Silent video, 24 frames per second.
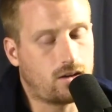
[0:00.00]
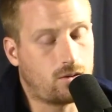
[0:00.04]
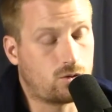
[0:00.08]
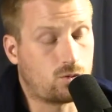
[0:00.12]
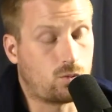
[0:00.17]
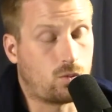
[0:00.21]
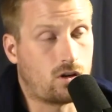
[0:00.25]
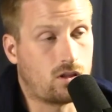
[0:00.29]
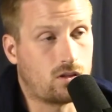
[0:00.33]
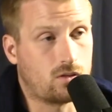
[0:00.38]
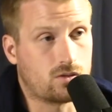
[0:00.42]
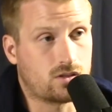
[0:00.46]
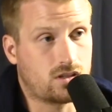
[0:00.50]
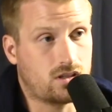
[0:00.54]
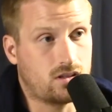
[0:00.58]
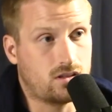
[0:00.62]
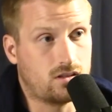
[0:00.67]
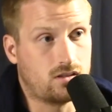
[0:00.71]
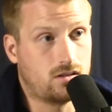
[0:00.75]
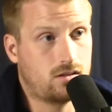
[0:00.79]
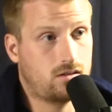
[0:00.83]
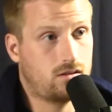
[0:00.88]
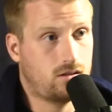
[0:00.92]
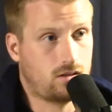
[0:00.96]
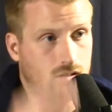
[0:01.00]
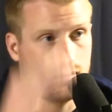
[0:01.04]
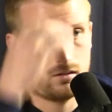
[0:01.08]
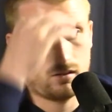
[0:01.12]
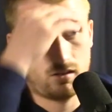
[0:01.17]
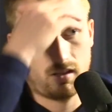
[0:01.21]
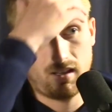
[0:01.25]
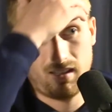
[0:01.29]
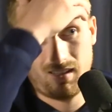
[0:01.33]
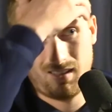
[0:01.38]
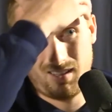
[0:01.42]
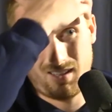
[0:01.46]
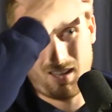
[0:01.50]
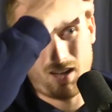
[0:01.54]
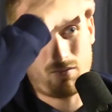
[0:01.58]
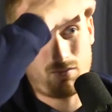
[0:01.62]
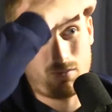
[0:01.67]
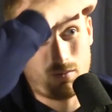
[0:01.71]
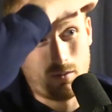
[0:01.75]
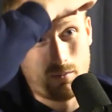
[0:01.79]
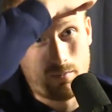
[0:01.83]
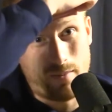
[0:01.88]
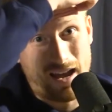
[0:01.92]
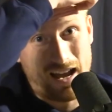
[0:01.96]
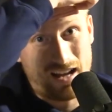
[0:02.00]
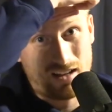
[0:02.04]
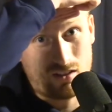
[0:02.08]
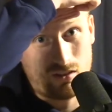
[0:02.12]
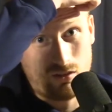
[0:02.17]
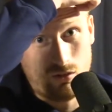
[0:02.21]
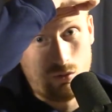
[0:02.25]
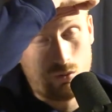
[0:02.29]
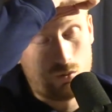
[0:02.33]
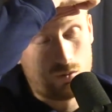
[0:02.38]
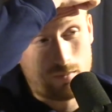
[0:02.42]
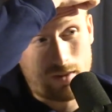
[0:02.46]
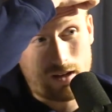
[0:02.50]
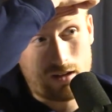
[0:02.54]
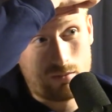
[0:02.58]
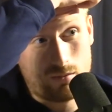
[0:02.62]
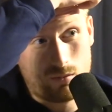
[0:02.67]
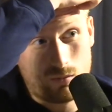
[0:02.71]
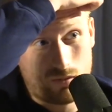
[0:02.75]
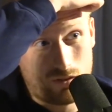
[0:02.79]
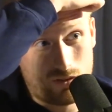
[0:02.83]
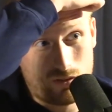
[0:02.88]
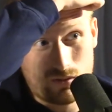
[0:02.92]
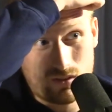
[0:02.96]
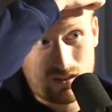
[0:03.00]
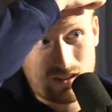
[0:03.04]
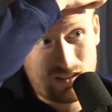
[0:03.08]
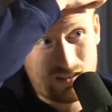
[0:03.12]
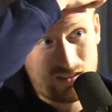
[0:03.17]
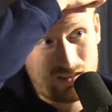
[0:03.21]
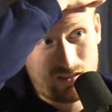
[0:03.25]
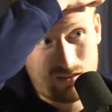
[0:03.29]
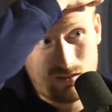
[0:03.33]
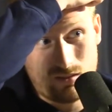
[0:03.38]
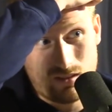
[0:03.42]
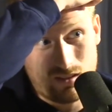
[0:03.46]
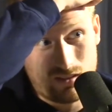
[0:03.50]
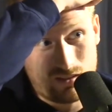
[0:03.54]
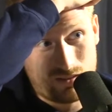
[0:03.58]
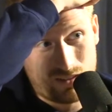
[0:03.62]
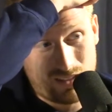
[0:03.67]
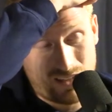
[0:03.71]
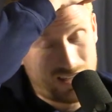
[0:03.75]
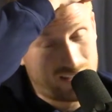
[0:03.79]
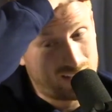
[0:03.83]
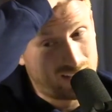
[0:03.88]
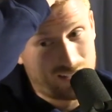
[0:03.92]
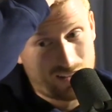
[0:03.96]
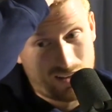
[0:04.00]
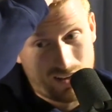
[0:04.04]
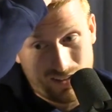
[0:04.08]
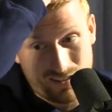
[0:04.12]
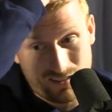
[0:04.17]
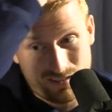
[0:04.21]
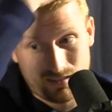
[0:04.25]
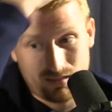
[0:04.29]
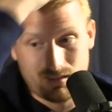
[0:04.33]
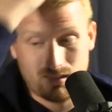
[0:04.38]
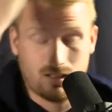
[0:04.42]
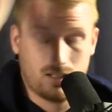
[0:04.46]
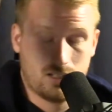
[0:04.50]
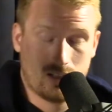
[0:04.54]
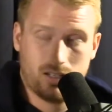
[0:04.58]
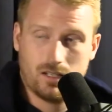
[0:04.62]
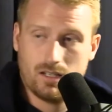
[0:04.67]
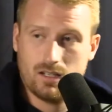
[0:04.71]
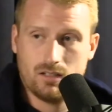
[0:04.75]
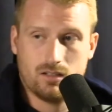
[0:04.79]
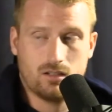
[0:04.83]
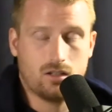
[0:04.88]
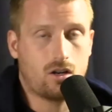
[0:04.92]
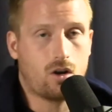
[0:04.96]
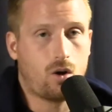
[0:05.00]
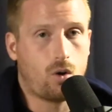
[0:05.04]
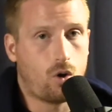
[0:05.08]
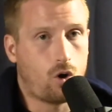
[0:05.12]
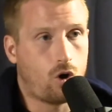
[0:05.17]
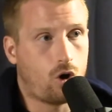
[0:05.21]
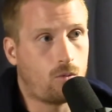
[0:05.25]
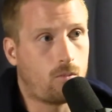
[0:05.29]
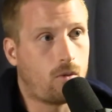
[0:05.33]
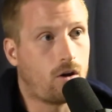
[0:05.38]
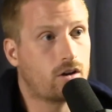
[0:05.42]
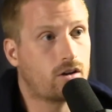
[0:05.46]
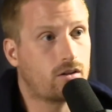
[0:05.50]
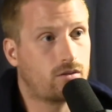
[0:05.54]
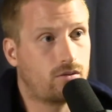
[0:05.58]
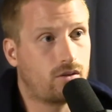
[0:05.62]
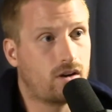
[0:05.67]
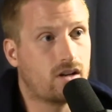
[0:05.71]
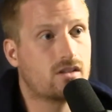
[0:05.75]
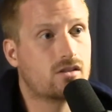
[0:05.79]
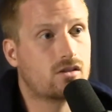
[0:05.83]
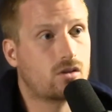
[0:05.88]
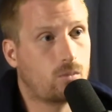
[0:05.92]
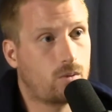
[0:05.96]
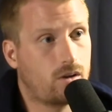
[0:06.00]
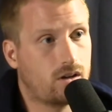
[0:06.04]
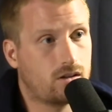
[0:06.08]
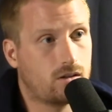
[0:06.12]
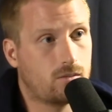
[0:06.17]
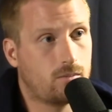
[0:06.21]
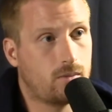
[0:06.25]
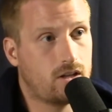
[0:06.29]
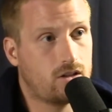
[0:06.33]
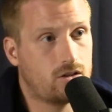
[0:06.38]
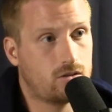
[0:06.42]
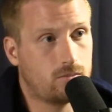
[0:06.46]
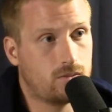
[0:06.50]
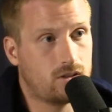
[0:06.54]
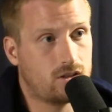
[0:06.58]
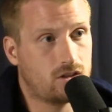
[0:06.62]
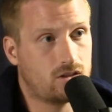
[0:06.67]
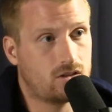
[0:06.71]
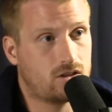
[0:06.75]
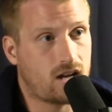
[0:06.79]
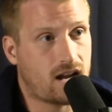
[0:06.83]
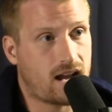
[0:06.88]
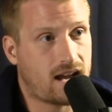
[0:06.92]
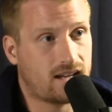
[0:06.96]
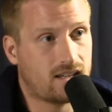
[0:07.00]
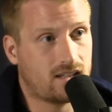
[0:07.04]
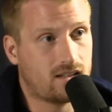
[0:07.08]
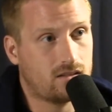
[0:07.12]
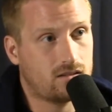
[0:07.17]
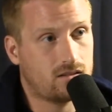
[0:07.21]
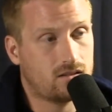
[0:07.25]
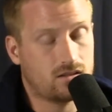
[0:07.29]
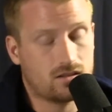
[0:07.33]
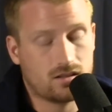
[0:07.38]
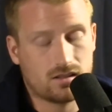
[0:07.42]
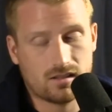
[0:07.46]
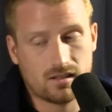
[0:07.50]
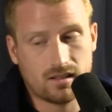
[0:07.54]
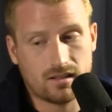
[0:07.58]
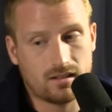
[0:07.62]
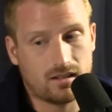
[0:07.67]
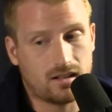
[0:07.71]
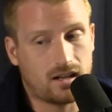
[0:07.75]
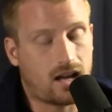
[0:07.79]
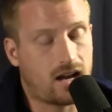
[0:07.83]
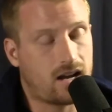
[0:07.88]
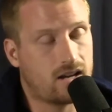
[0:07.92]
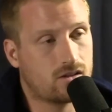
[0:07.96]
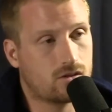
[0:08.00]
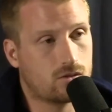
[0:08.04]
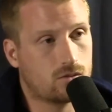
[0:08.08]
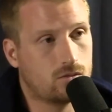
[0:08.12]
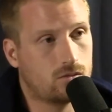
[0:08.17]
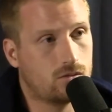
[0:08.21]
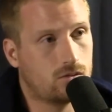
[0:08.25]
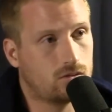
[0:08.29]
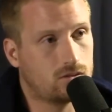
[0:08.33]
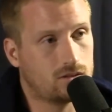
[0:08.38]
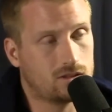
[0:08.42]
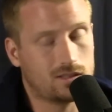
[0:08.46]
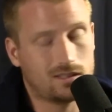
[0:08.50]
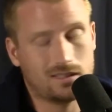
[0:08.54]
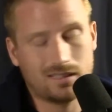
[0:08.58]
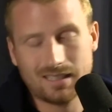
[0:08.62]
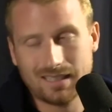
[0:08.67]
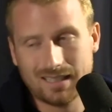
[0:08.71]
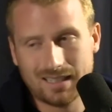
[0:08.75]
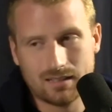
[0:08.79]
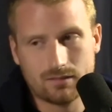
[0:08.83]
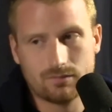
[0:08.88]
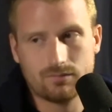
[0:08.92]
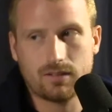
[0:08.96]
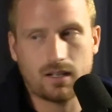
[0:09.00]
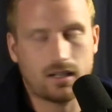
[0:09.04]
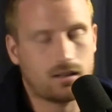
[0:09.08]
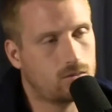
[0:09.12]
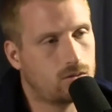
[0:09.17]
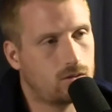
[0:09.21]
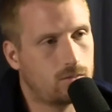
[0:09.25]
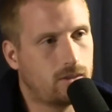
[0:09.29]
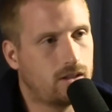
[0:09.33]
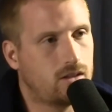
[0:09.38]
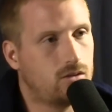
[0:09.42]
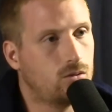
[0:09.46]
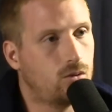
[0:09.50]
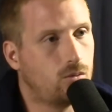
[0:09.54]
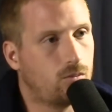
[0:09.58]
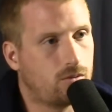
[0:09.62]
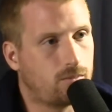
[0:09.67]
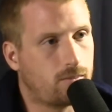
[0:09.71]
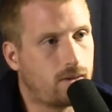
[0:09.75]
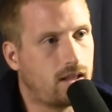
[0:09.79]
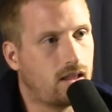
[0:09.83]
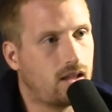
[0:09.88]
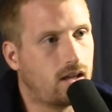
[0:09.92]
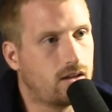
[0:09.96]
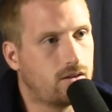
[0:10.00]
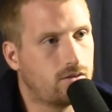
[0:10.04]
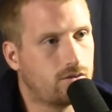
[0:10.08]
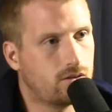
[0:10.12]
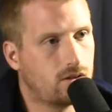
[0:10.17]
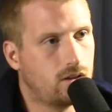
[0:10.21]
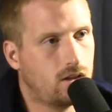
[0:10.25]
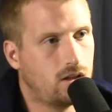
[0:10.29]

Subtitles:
I was one of those kids, cut from the max. Luke might have been one of those kids too, getting cut, and you go home, all your friends are wearing the major midget jacket, and you're just sitting in high school and you're fuck, what am I doing with my life?